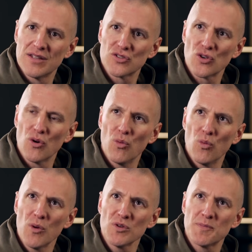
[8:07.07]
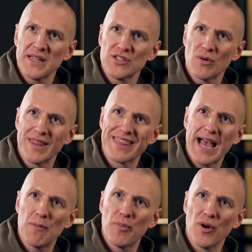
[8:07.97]
So where was Billy Joe at
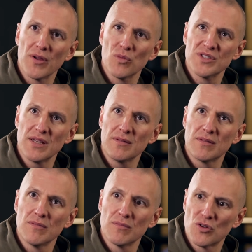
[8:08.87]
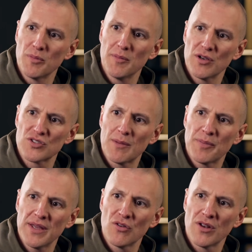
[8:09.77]
that point? Was he WBO
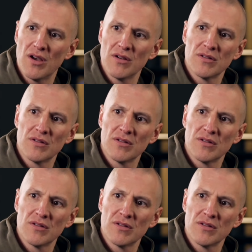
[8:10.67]
champion or not?